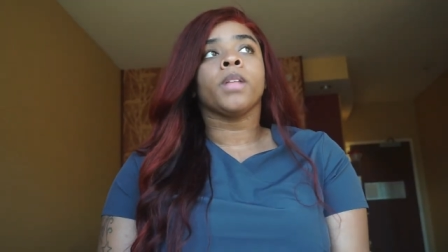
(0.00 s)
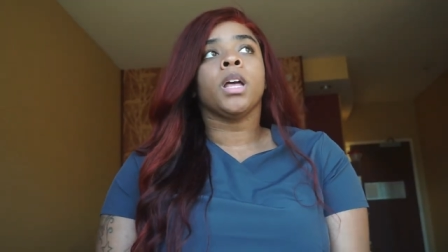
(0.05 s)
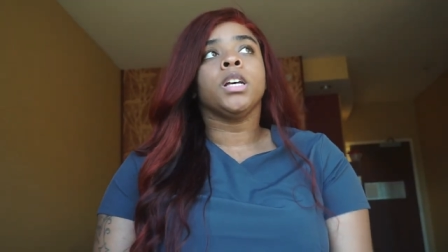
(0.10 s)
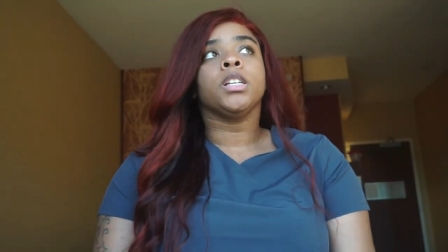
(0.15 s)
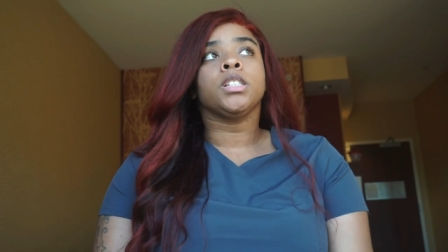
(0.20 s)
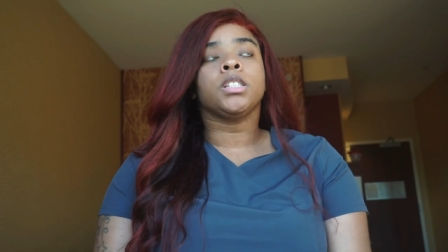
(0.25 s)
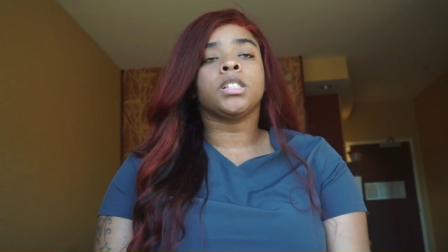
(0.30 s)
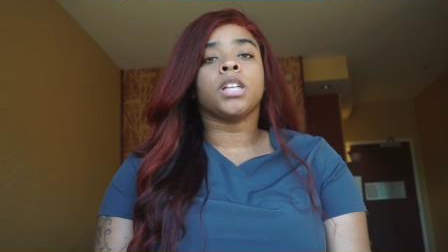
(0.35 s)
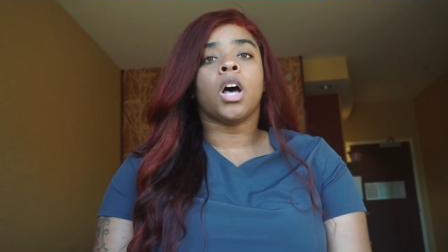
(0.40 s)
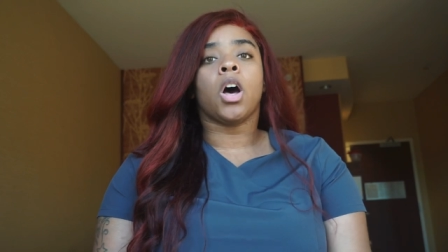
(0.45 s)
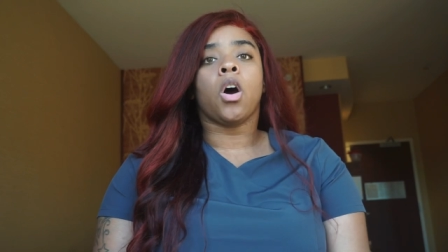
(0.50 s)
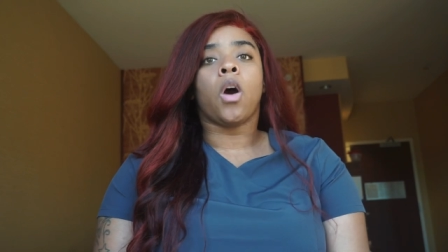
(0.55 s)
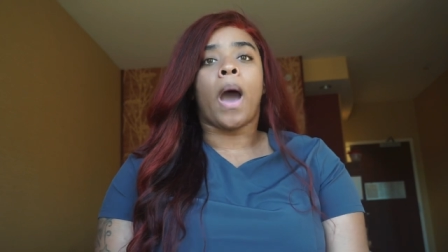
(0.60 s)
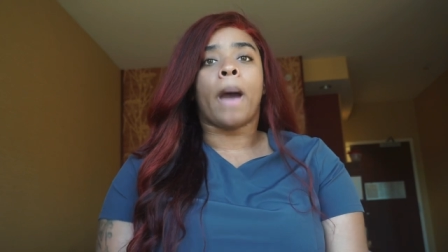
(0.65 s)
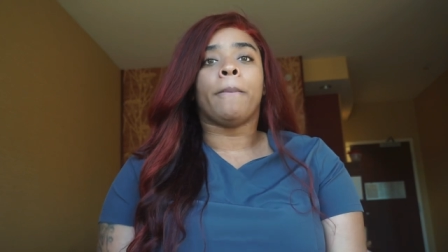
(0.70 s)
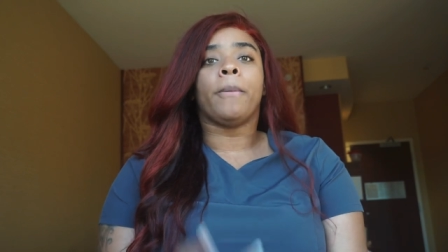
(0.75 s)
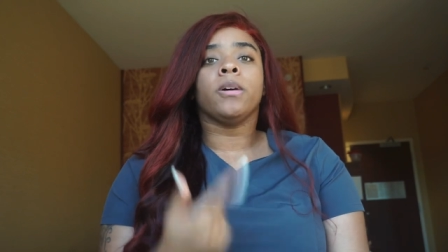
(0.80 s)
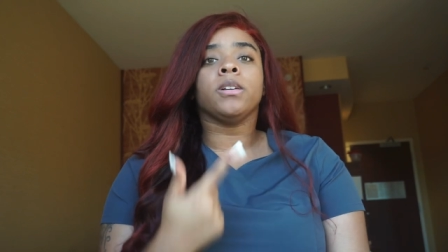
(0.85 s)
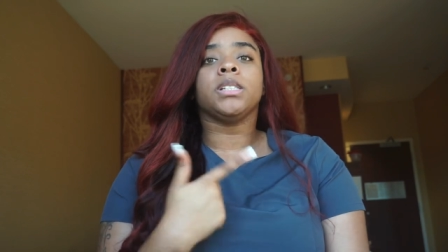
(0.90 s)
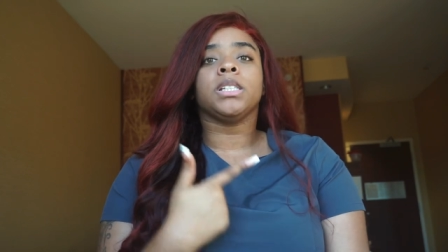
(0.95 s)
So I
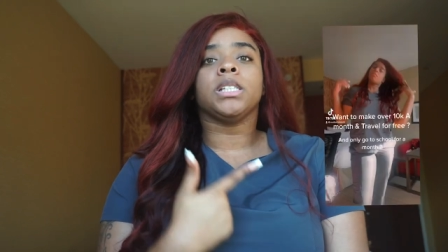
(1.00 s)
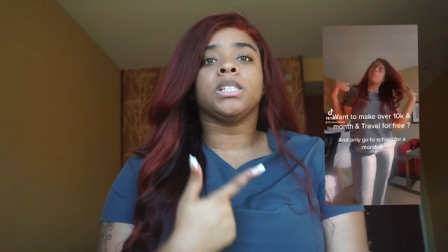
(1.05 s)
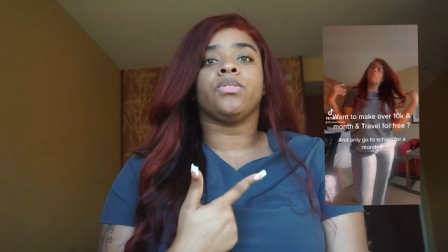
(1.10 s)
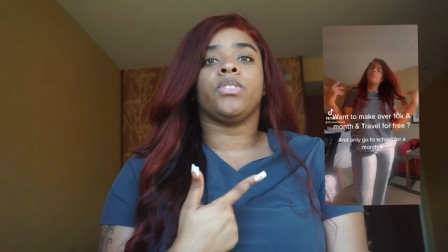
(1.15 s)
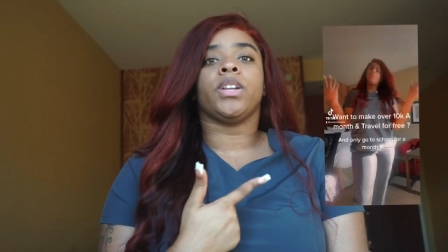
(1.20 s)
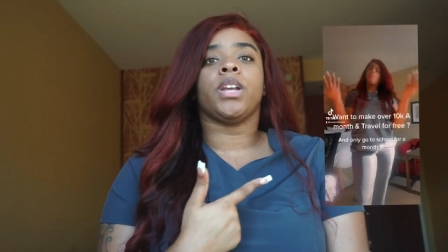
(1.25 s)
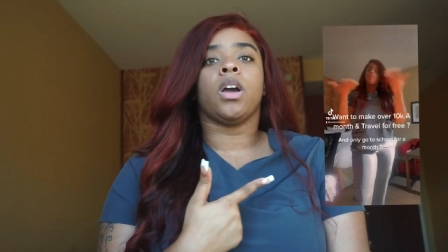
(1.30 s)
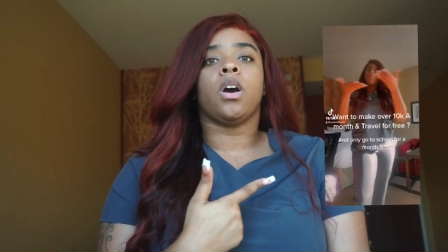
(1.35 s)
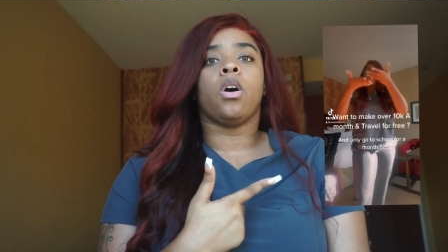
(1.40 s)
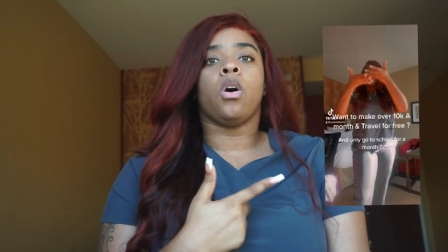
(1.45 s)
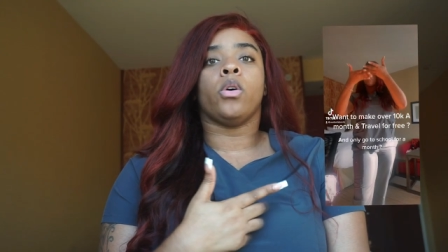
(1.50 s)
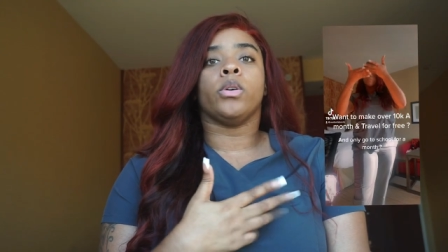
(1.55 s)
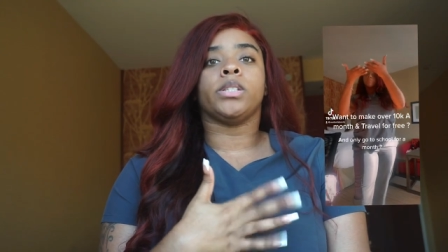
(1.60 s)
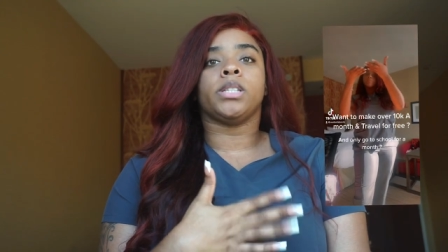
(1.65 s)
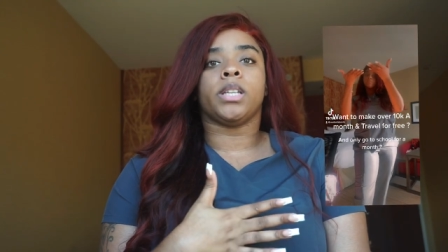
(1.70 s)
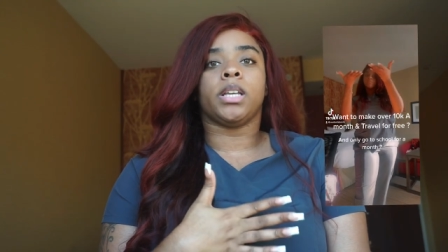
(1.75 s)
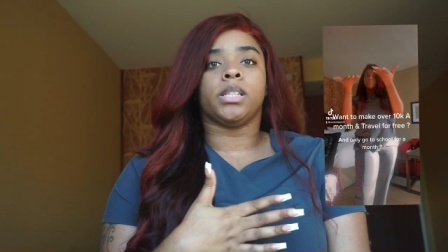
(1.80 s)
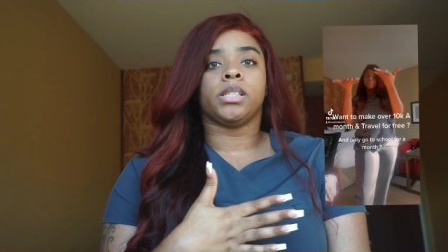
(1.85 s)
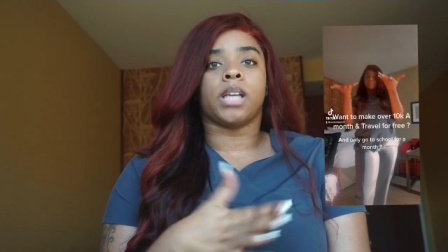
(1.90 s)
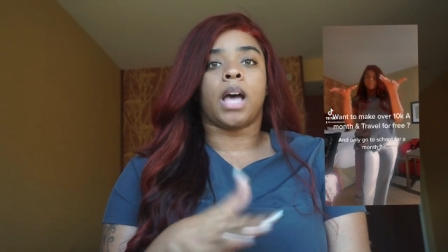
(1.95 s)
posted this video on
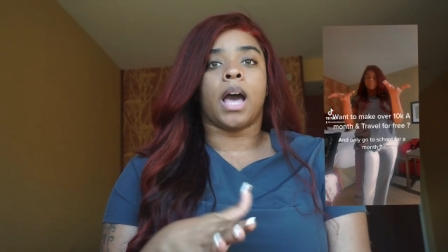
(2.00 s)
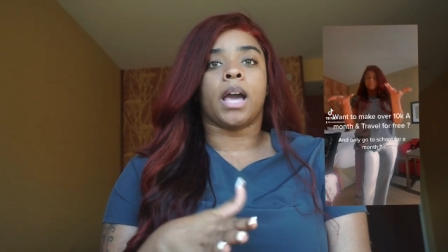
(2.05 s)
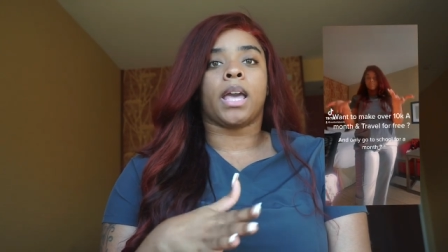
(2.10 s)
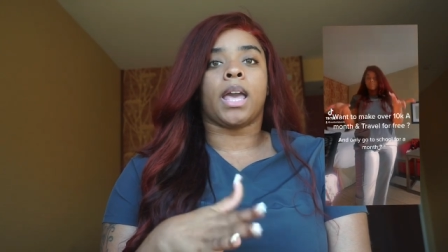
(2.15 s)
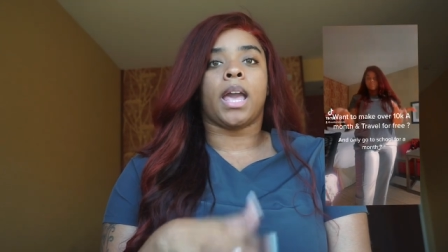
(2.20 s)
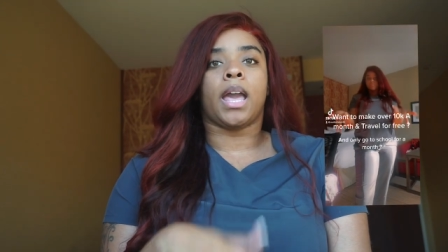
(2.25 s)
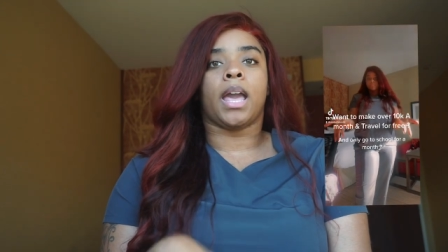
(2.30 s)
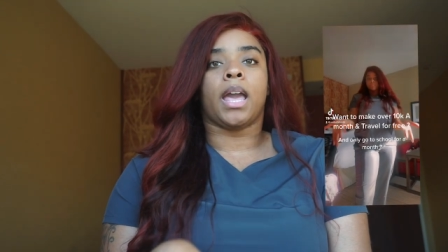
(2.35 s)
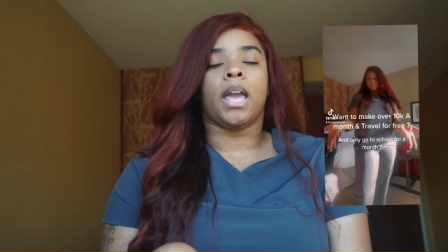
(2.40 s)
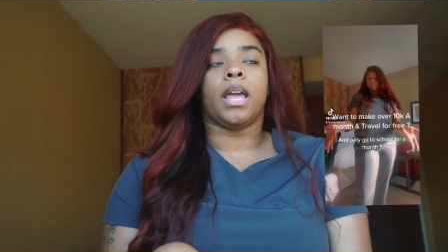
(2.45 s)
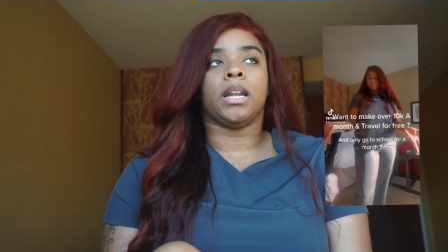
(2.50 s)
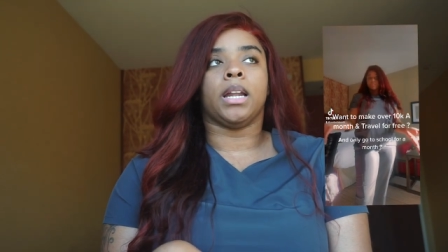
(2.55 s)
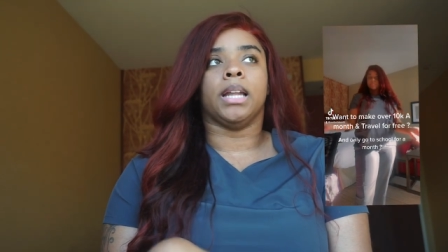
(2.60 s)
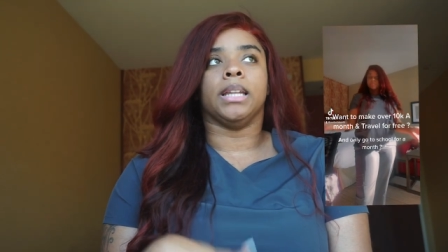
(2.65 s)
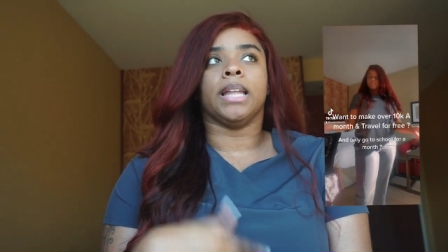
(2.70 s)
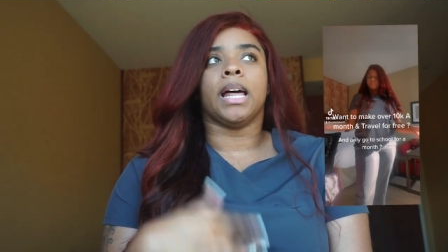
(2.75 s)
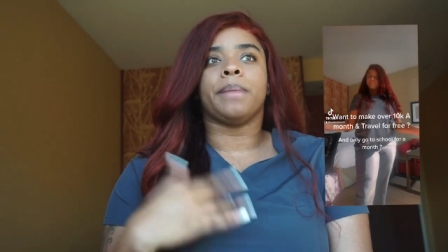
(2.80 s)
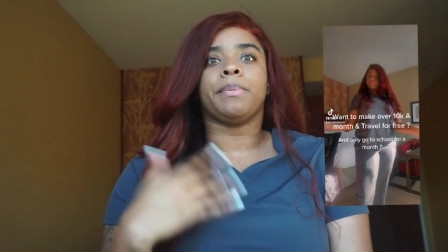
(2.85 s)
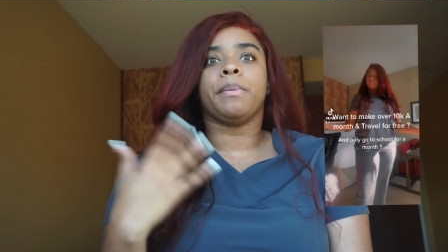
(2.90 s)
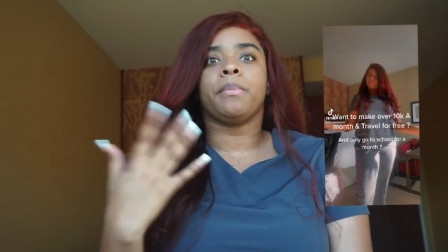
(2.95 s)
TikTok, and a
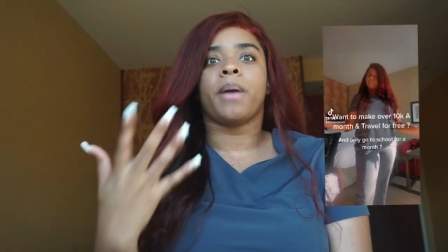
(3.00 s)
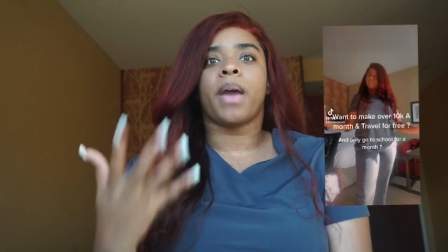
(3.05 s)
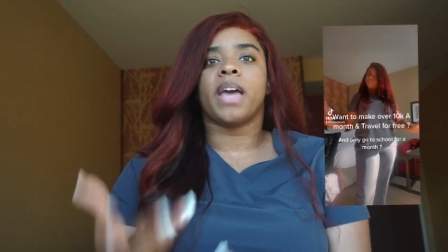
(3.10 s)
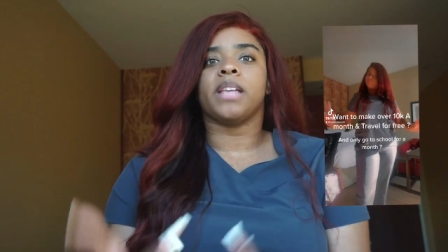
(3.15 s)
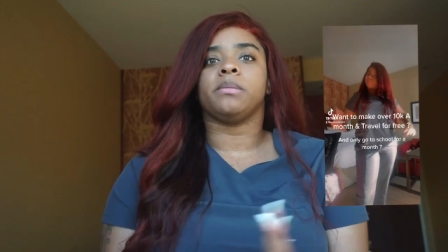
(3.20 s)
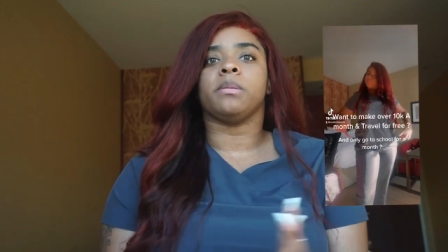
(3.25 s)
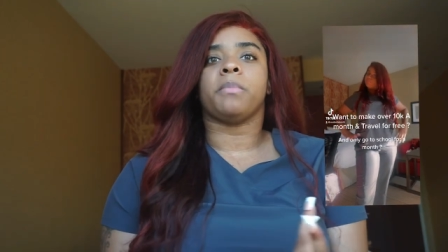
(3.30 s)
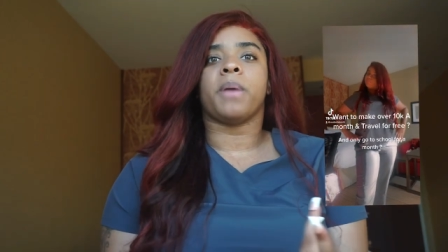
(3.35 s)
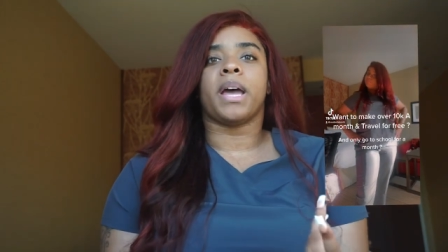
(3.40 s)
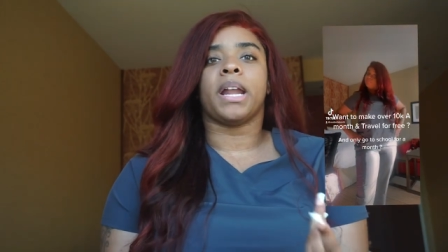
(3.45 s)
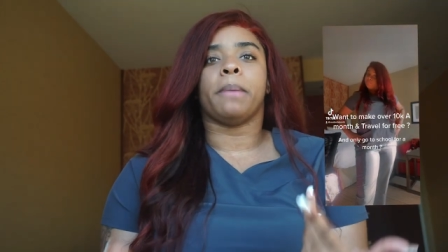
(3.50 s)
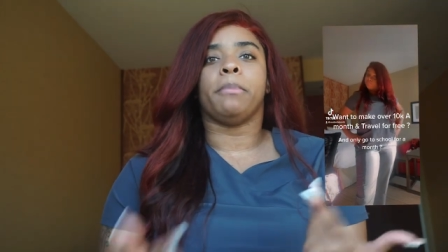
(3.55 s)
lot of people asked me about it.